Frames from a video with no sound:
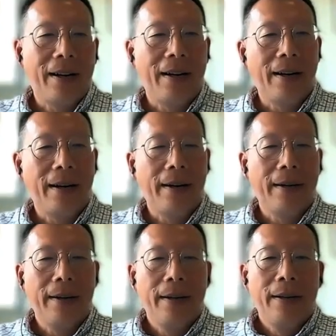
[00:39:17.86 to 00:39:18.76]

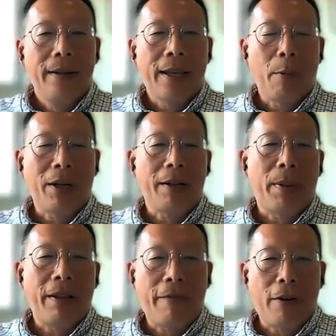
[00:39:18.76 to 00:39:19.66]
uh, okay,
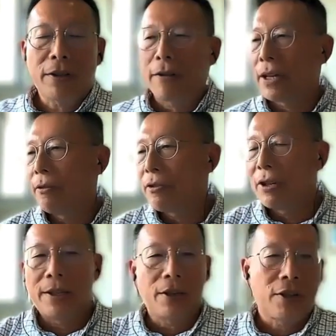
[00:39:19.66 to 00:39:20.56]
what are the pitfalls of
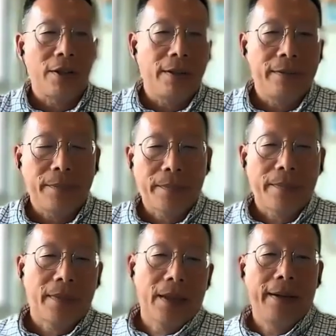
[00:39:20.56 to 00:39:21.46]
career transition?
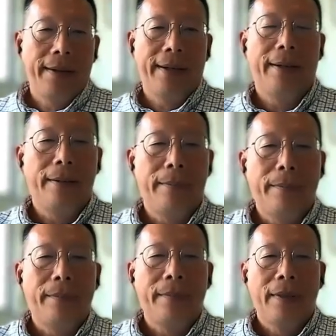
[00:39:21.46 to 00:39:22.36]
Mm.
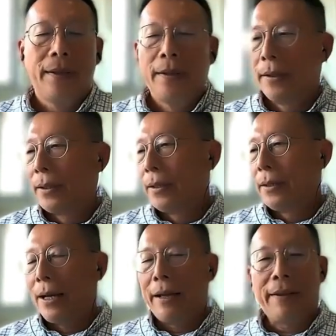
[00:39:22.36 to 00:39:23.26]
Um,
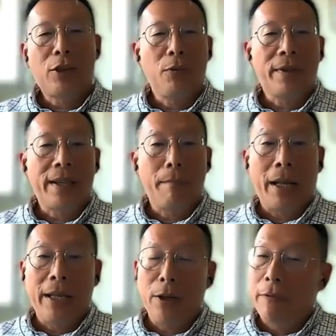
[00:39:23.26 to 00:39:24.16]
I think
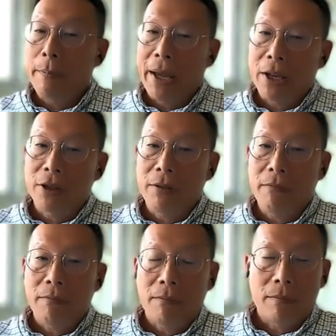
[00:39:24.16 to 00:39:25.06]
choosing money over
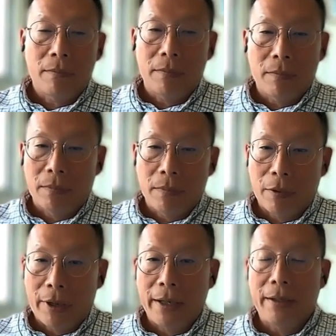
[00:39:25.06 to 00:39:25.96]
passion,
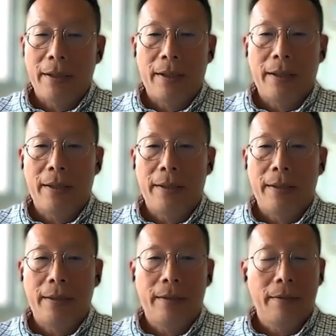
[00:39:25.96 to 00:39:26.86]
mm-hmm. right?
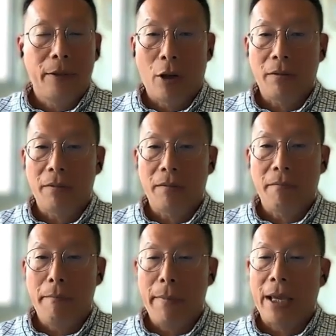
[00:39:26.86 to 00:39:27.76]
Uh, not
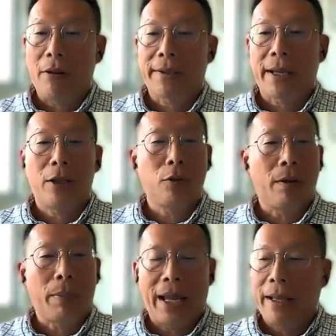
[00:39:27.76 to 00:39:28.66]
making or
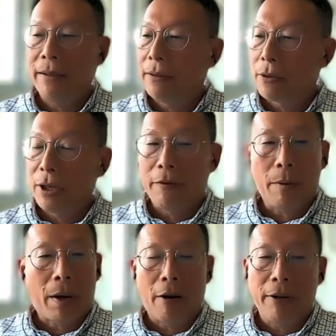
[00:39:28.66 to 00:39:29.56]
sticking to a plan. So
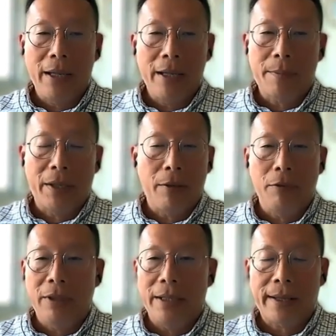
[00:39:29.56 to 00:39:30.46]
if your priorities,
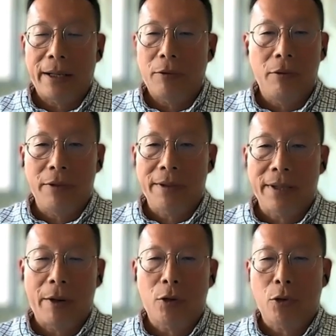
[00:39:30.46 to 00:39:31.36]
but you decide
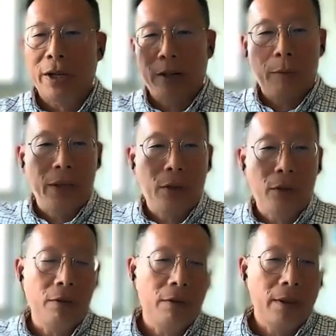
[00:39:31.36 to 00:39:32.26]
to somehow throw it out the
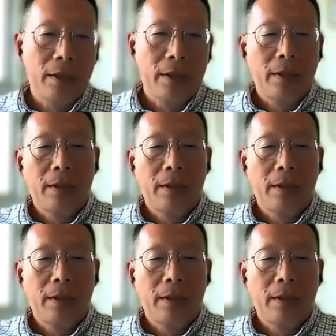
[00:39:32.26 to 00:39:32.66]
window,